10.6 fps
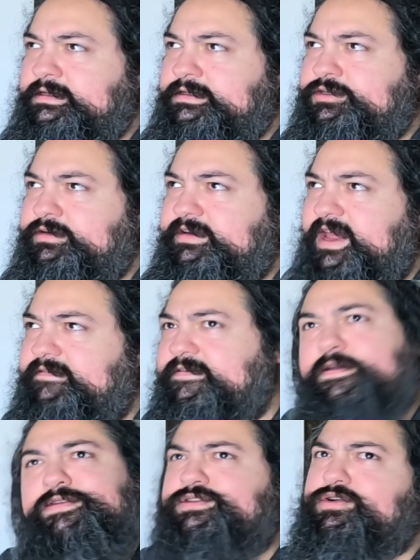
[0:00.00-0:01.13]
sort of like
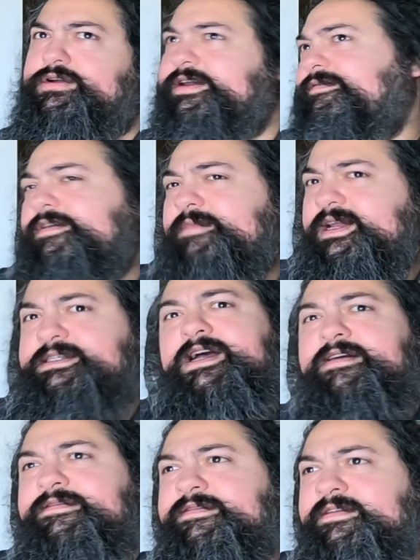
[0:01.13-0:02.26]
feel sorry for
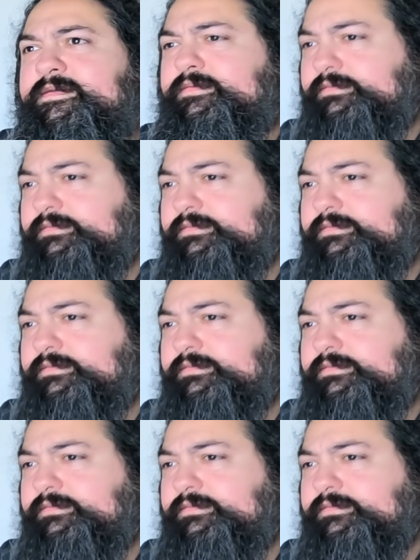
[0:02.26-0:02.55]
myself,